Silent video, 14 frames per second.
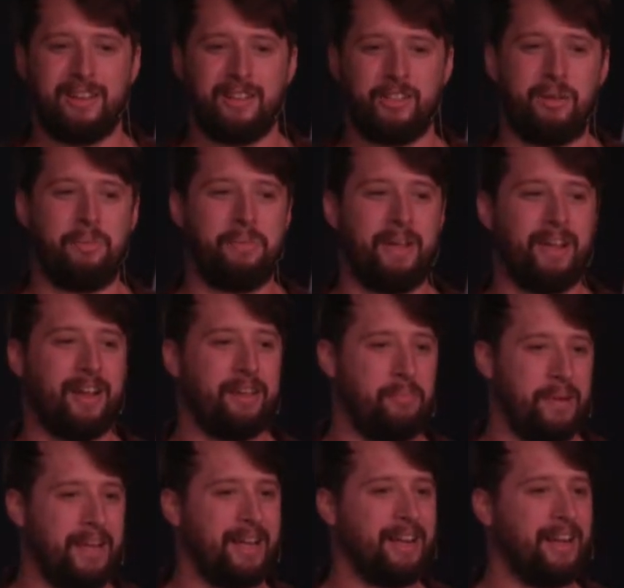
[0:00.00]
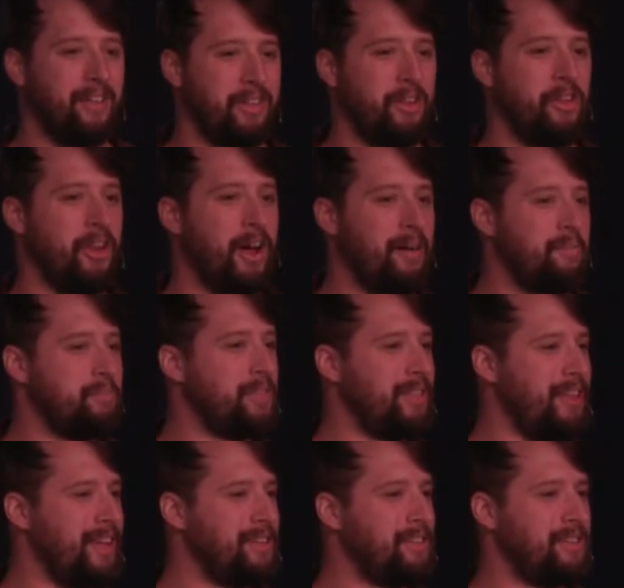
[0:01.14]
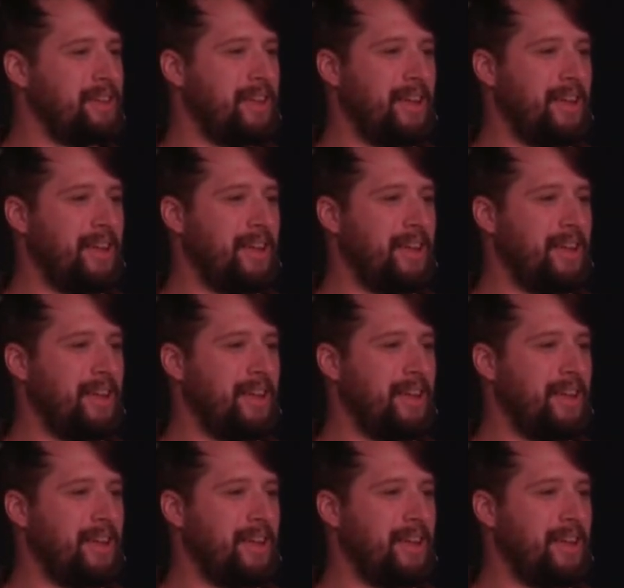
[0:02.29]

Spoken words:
to begin to get a little numb to this,